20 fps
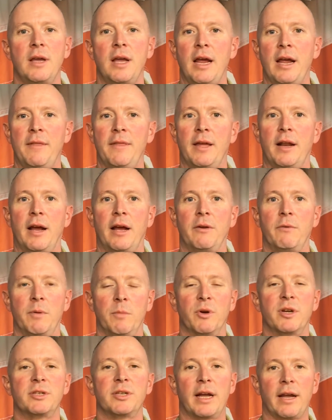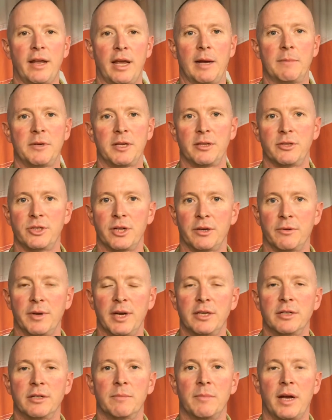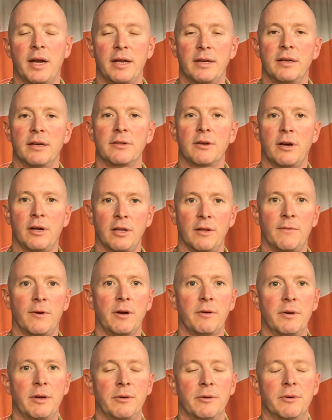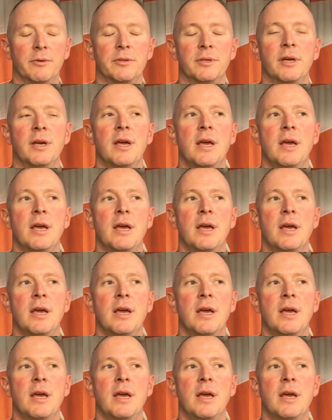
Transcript: and then how do we bridge that gap to the generation behind us, all of our recruits.